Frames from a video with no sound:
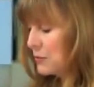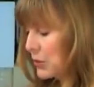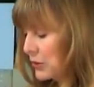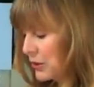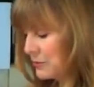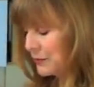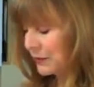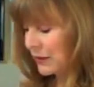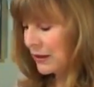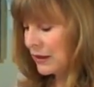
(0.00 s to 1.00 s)
a burner
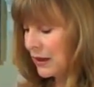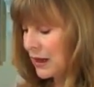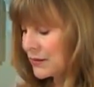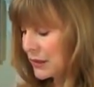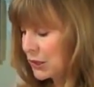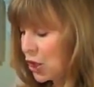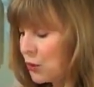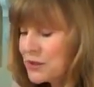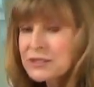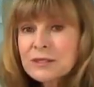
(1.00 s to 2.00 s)
on the
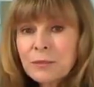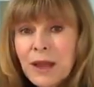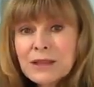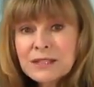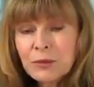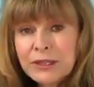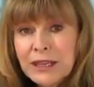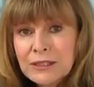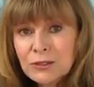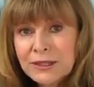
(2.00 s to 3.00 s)
lowest possible
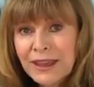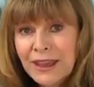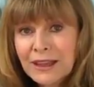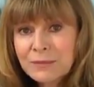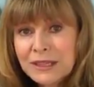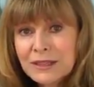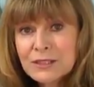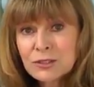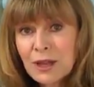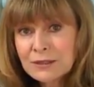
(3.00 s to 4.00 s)
heat you can
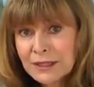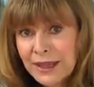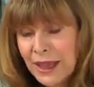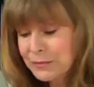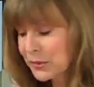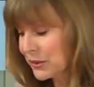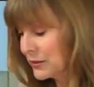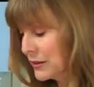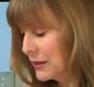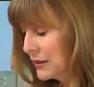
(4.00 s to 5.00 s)
because chocolate can
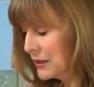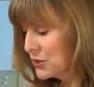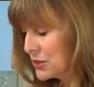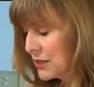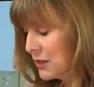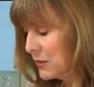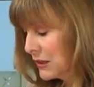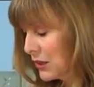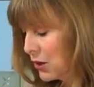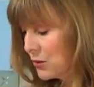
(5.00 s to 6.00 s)
burn. Just keep
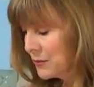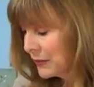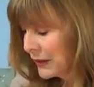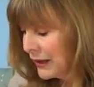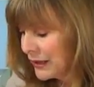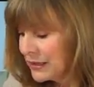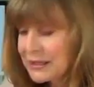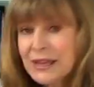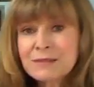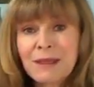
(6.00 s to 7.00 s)
it low, and
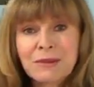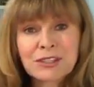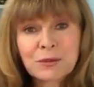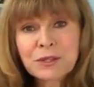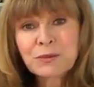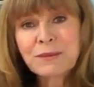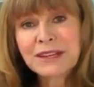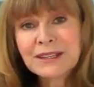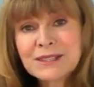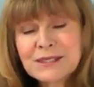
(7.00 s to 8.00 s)
it takes maybe 2 or 3
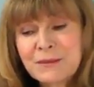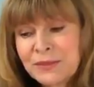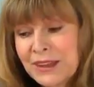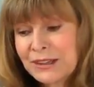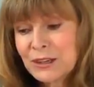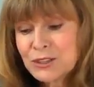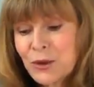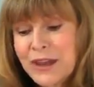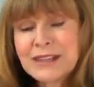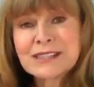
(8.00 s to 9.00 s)
minutes, and I'll
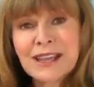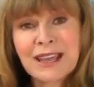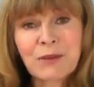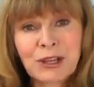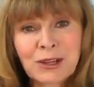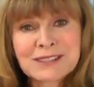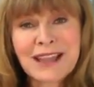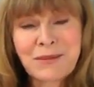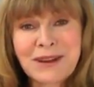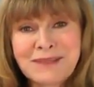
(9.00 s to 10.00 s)
show you in a second what it
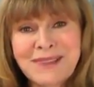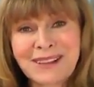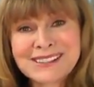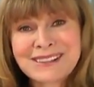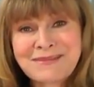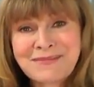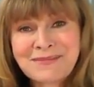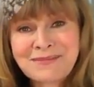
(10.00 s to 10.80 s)
looks like when it melts.